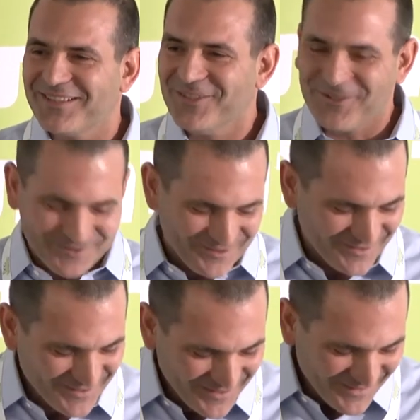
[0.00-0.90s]
you know,
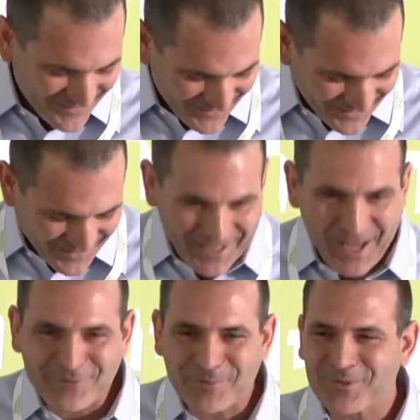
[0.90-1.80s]
I
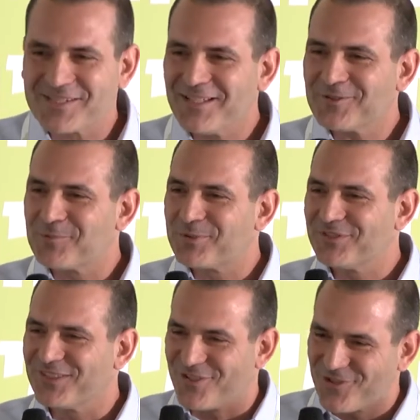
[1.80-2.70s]
have the presenter
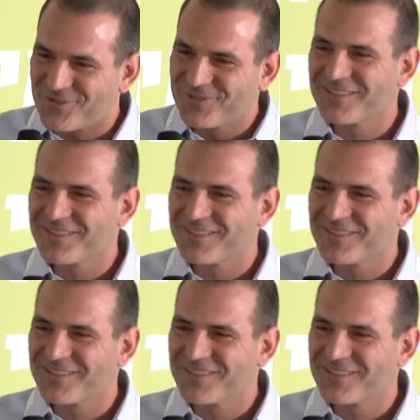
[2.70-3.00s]
privilege.